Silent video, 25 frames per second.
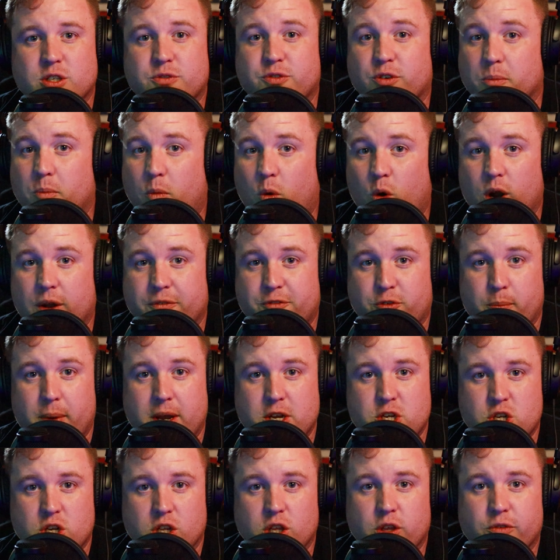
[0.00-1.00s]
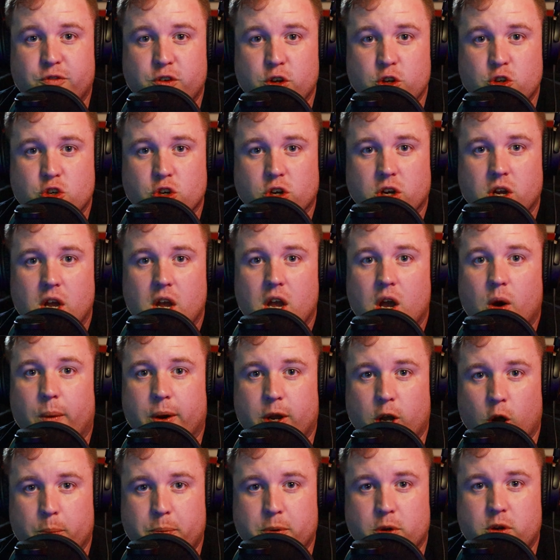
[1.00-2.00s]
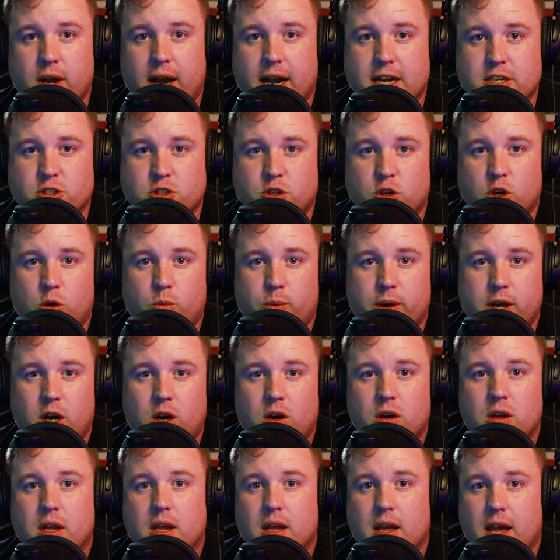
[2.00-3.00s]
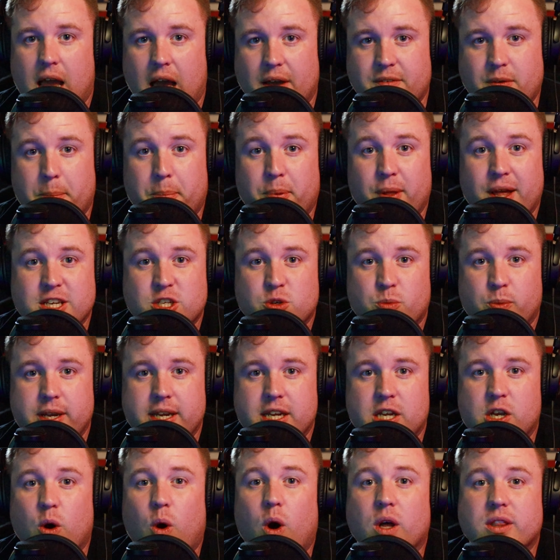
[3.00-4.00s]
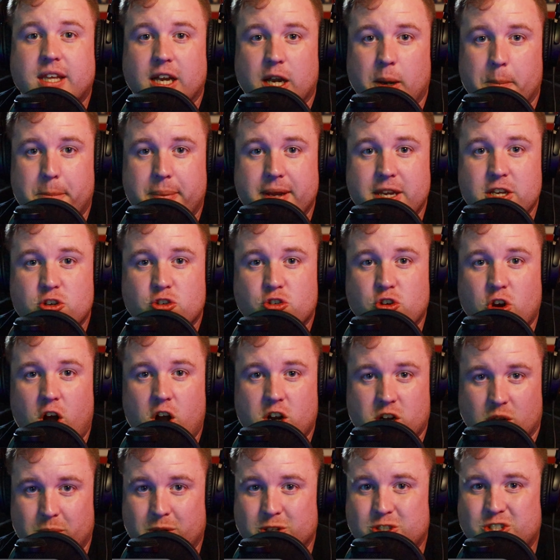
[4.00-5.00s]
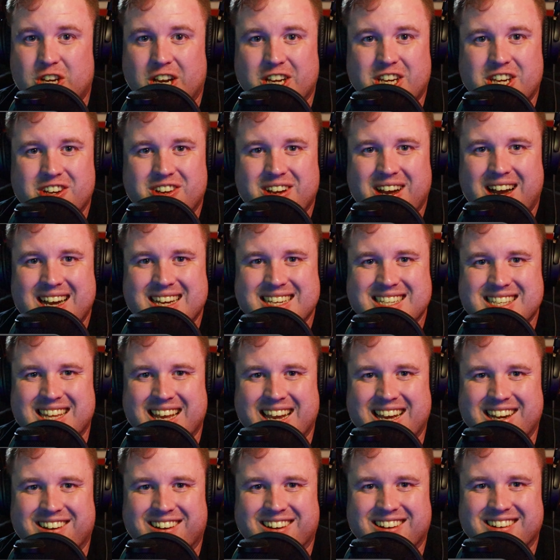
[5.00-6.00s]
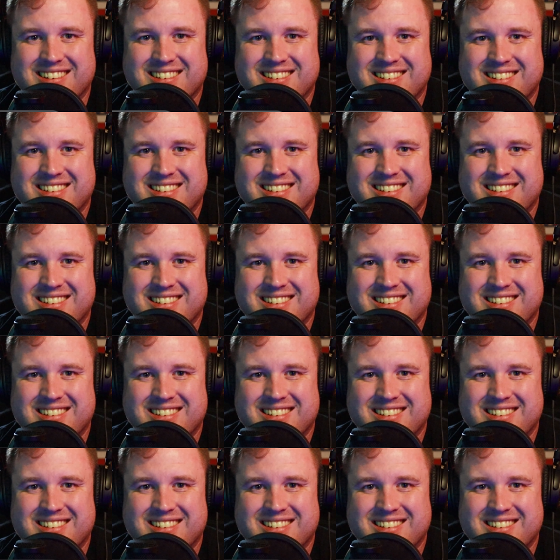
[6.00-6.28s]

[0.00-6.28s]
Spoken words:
us for more information in the future. We hope you guys are doing well. Have a blessed week. Go out there and be strong, and we'll check you guys later.